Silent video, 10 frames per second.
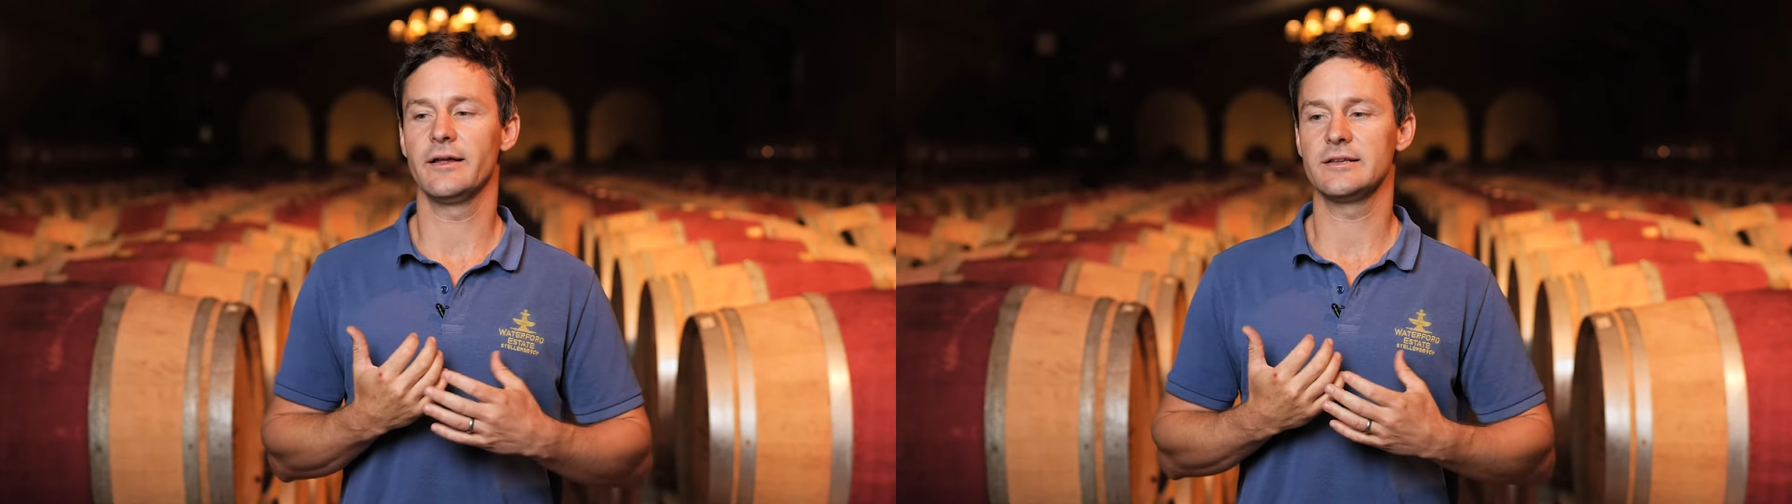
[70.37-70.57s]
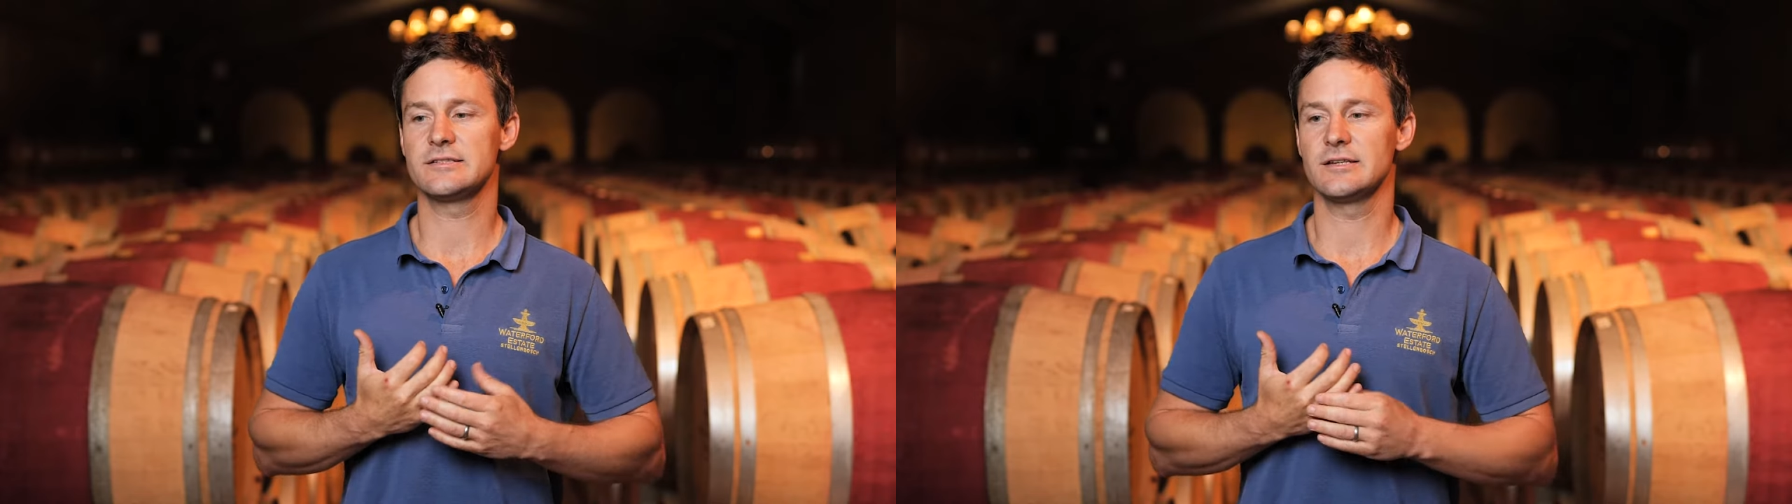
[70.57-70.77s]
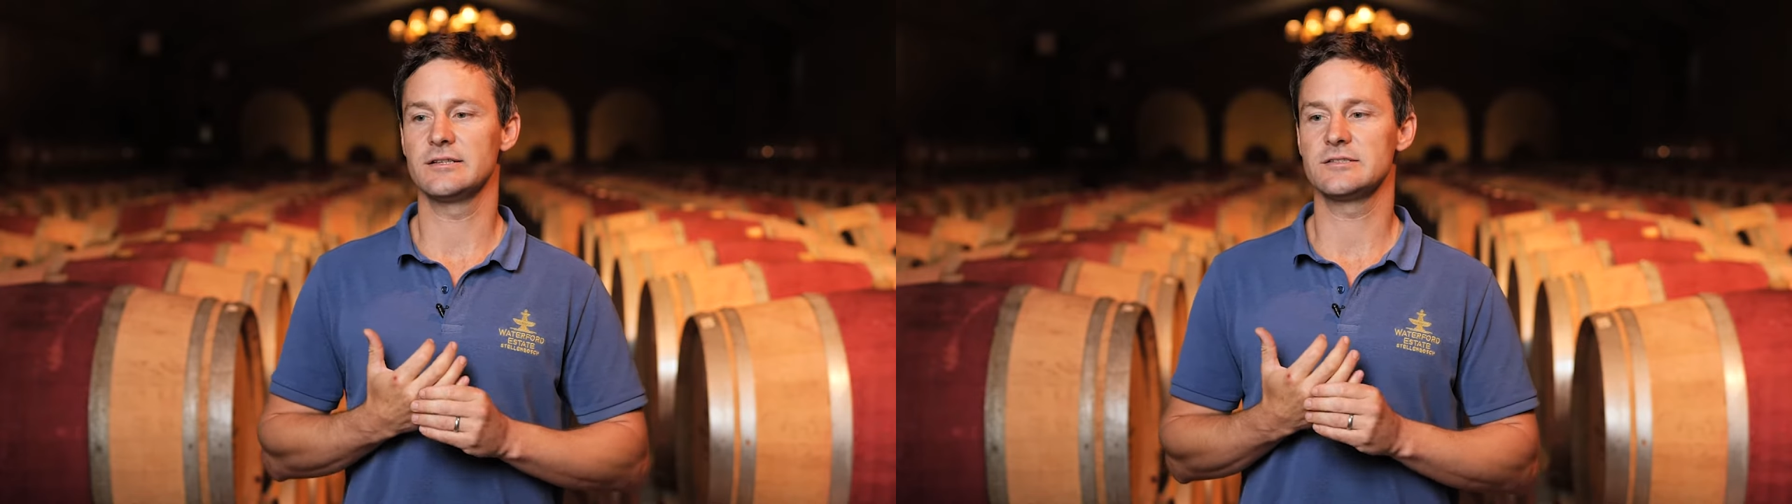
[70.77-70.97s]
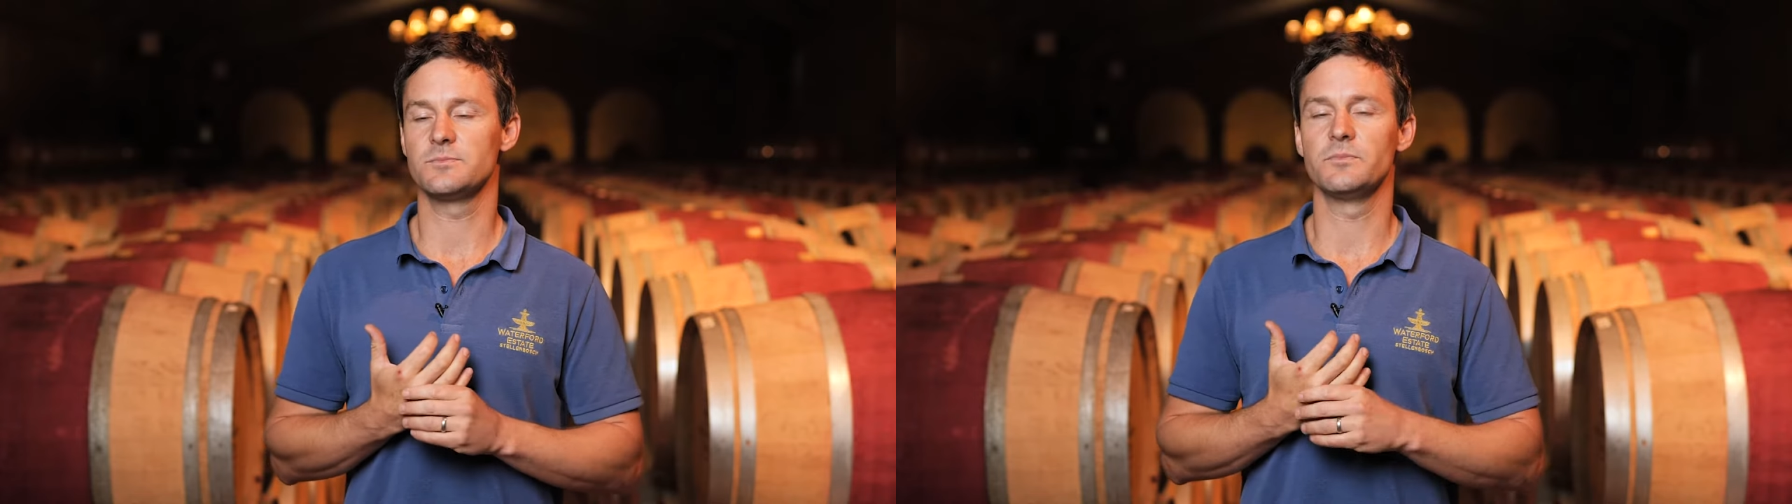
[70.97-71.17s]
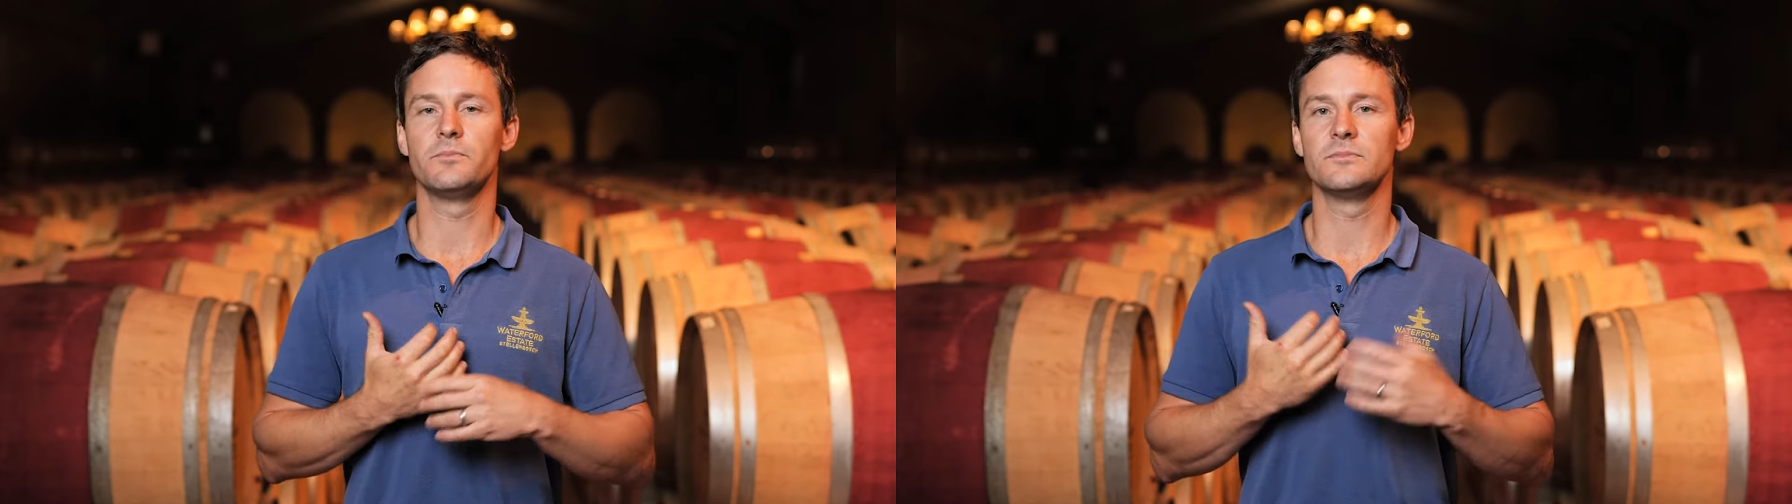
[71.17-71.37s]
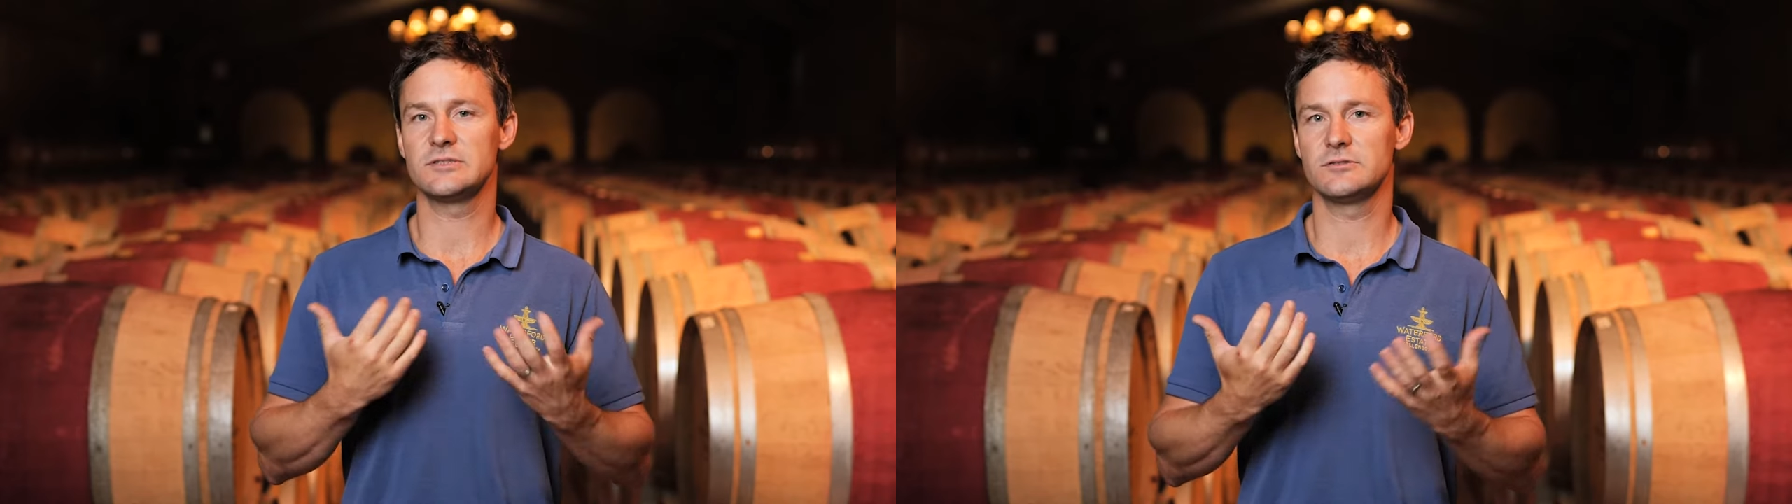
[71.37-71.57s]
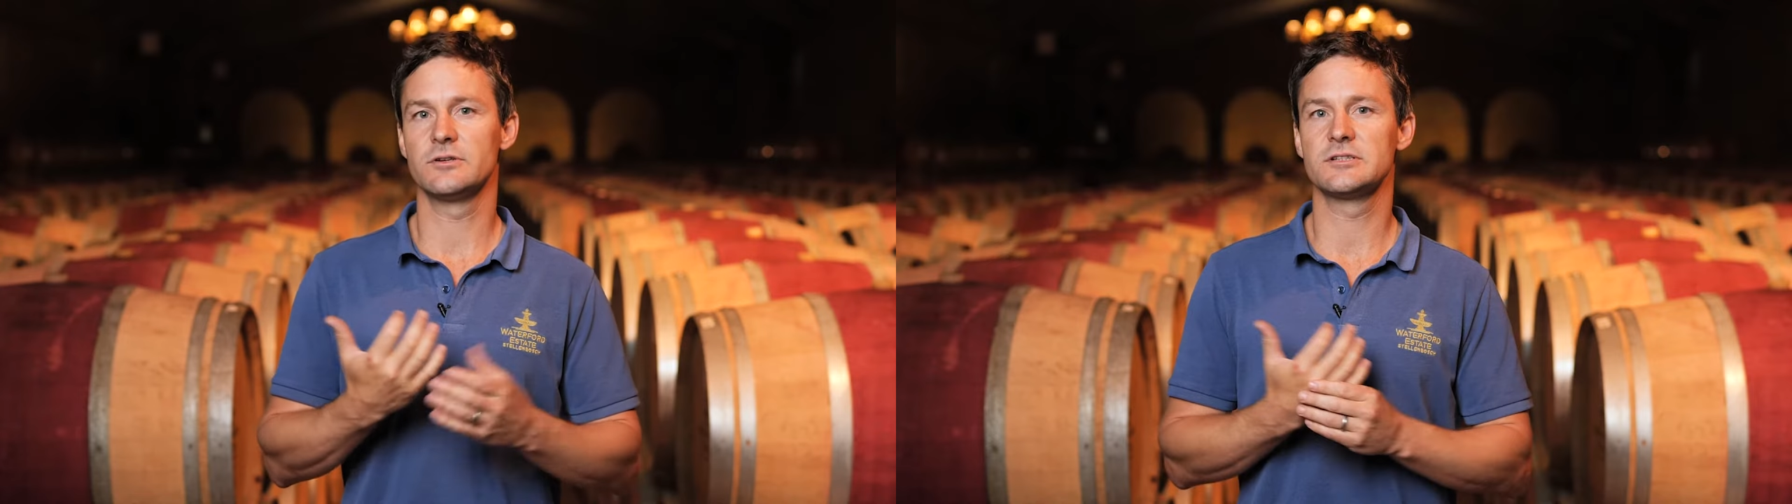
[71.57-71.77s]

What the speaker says: It's stood